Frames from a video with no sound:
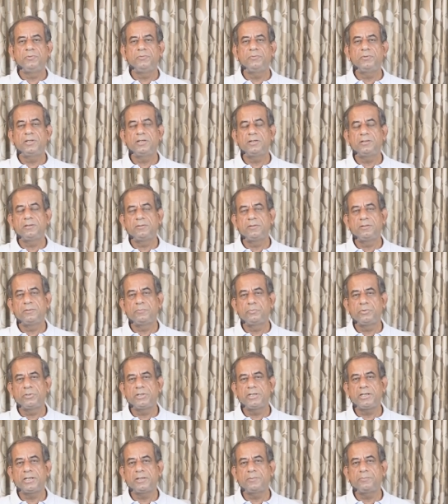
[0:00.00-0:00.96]
we were uh,
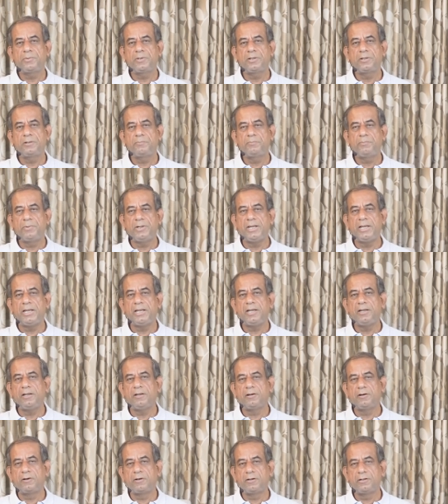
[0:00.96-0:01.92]
putting up a
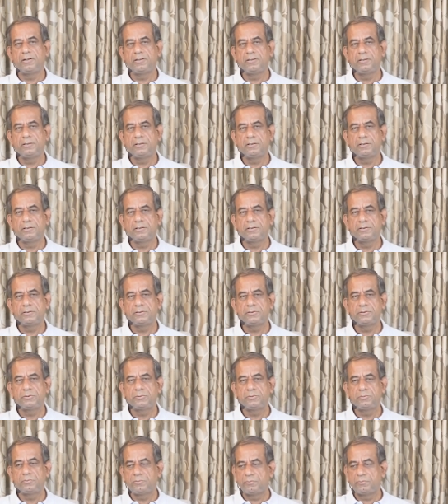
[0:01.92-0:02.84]
play on uh,